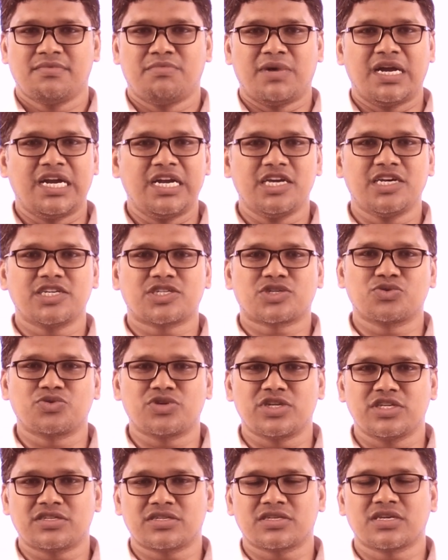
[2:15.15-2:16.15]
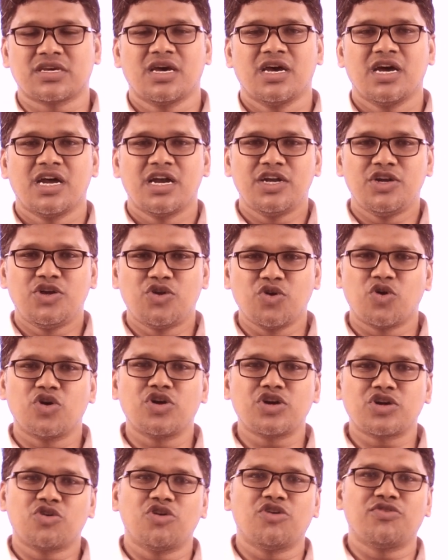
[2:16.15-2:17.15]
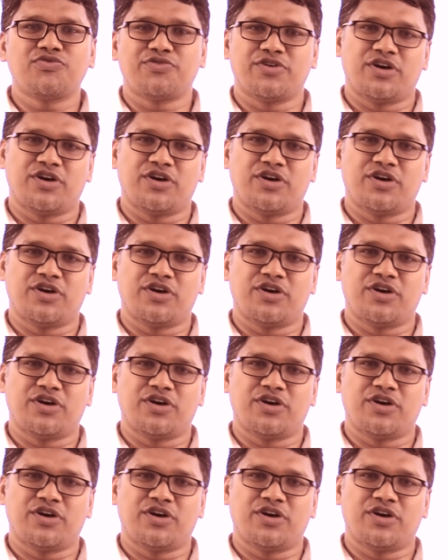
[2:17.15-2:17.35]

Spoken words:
My dear students, don't go